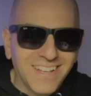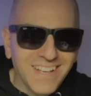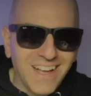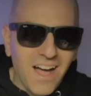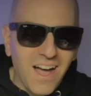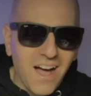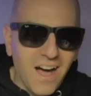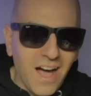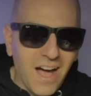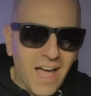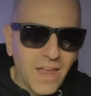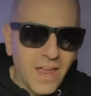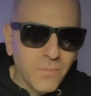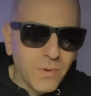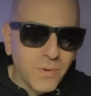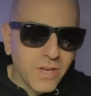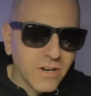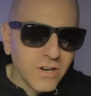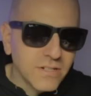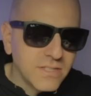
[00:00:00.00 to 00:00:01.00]
And
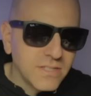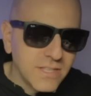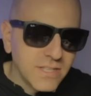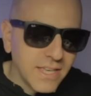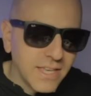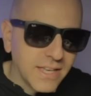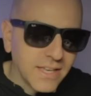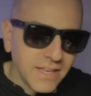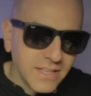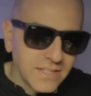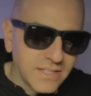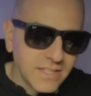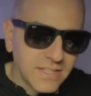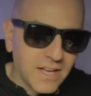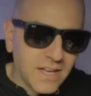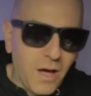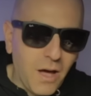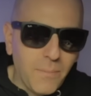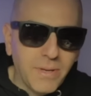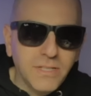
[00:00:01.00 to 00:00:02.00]
we are seeing it
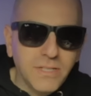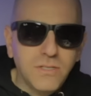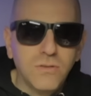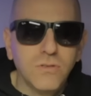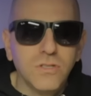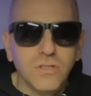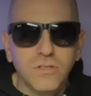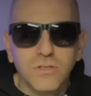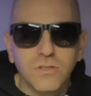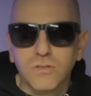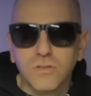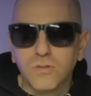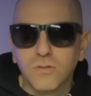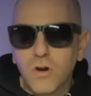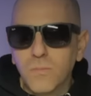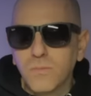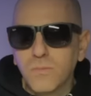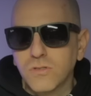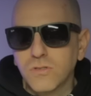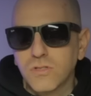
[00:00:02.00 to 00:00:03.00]
come into the
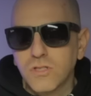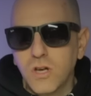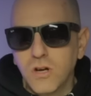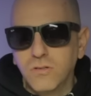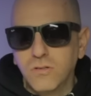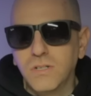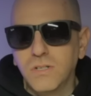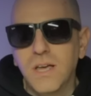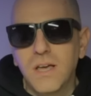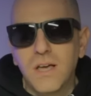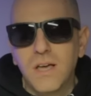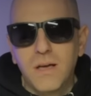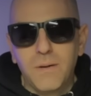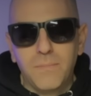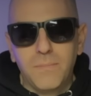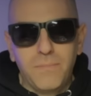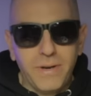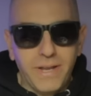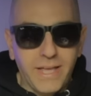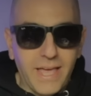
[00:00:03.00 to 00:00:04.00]
normal zone.
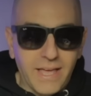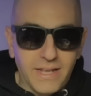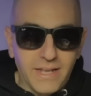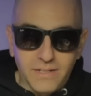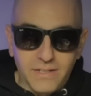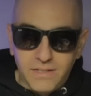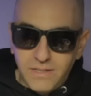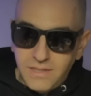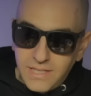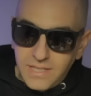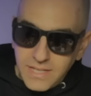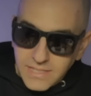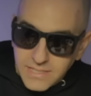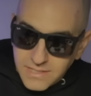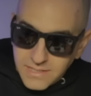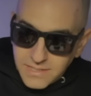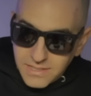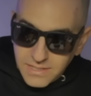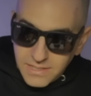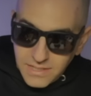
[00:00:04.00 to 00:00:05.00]
But again,
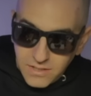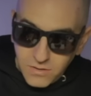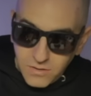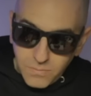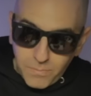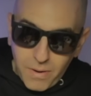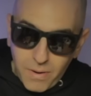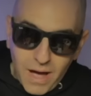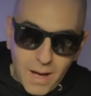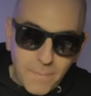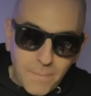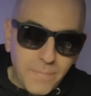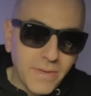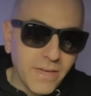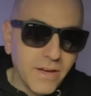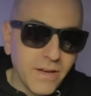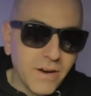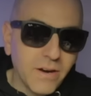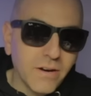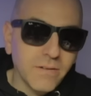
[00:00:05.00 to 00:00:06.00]
this little pop
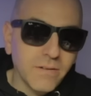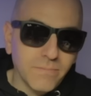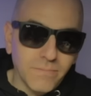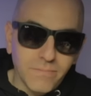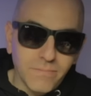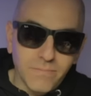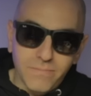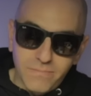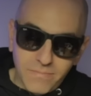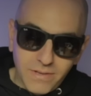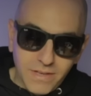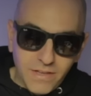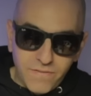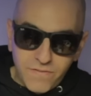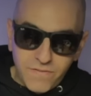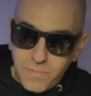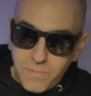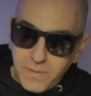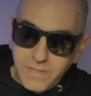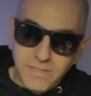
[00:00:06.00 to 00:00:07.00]
here,
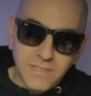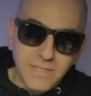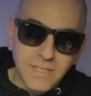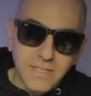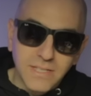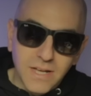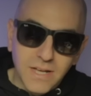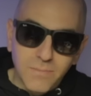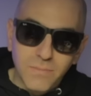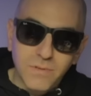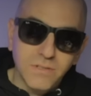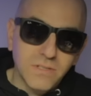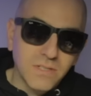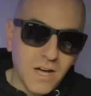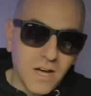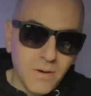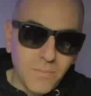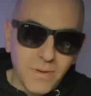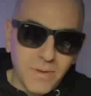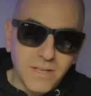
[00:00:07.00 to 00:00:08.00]
if the PC numbers
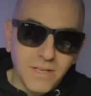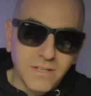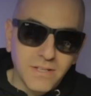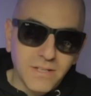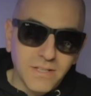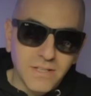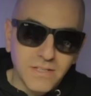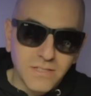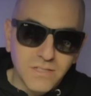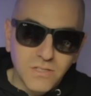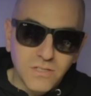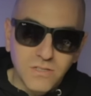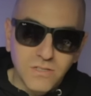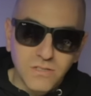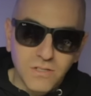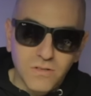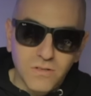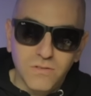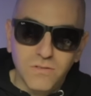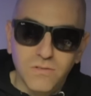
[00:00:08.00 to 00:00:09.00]
come in,
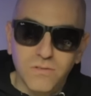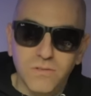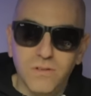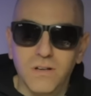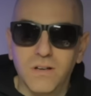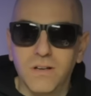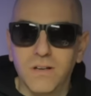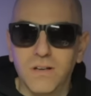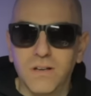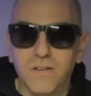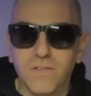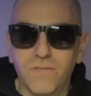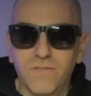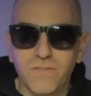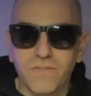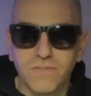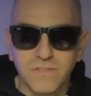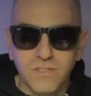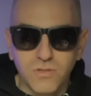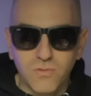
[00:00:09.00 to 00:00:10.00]

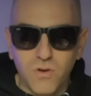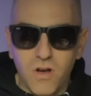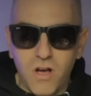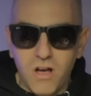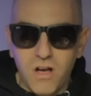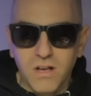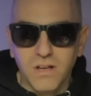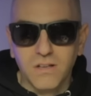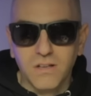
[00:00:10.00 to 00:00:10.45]
strong,